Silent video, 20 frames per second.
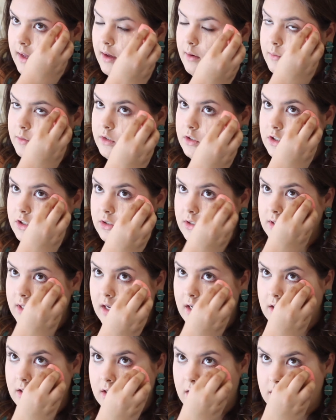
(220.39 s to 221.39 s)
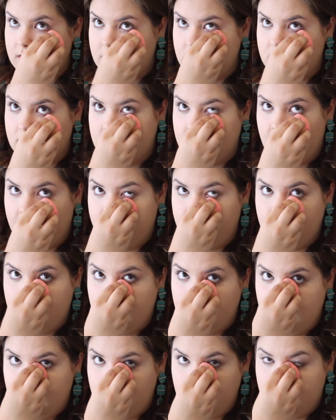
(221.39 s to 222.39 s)
When you're doing the under eyes, you
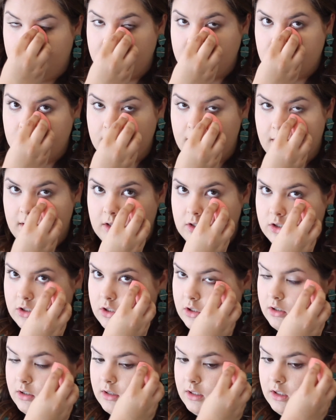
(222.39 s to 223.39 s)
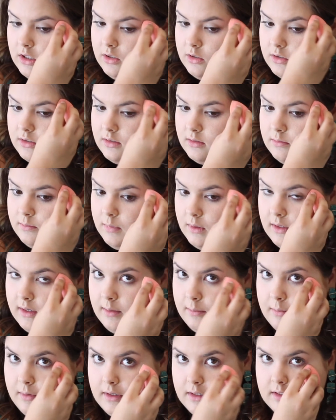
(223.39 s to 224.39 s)
definitely want to make sure that your
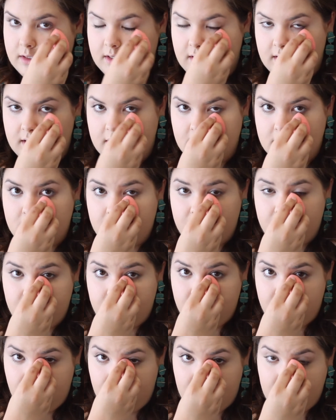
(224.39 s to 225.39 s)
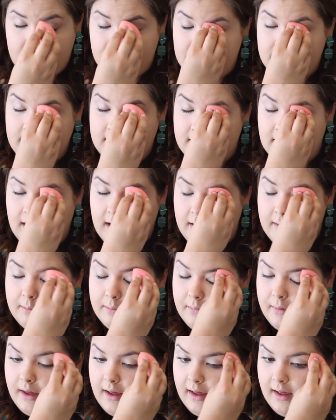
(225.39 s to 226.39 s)
Beauty Blender is fairly damp.
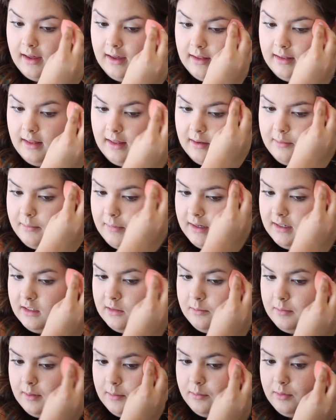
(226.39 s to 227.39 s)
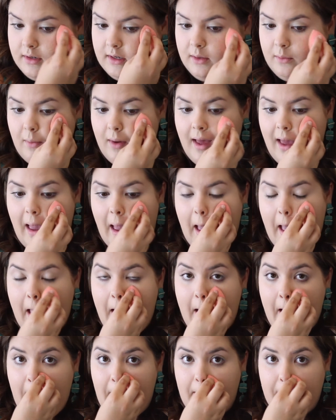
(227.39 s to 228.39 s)
I like mine to be pretty wet.
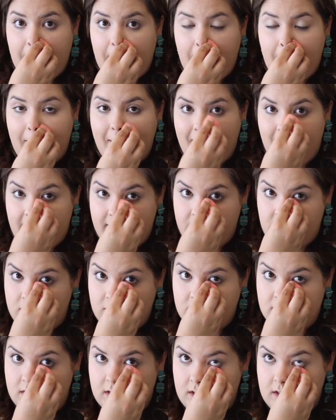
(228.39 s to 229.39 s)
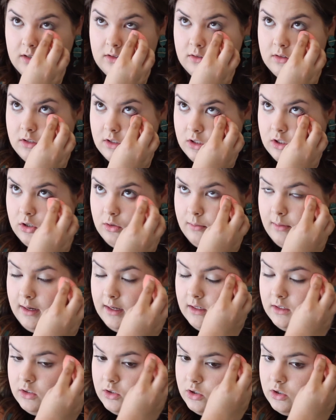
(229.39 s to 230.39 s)
That way, if you did use too
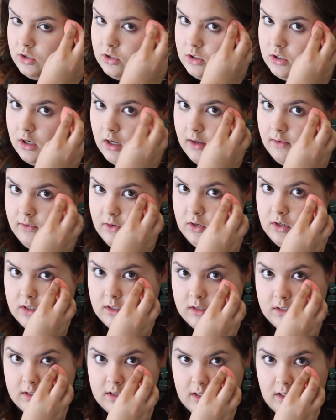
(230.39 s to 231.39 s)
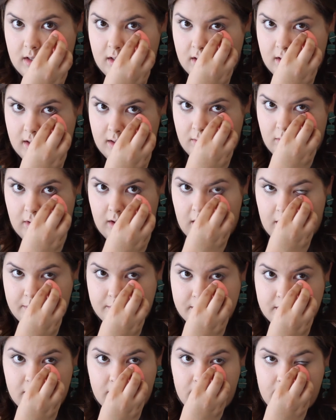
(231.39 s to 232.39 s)
much of your concealer, it will
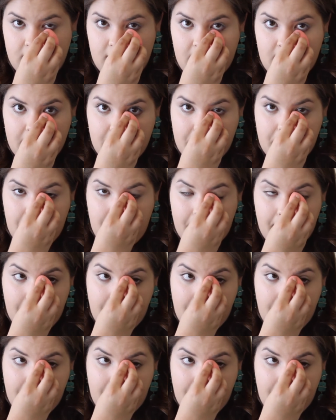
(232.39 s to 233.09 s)
help soak it up.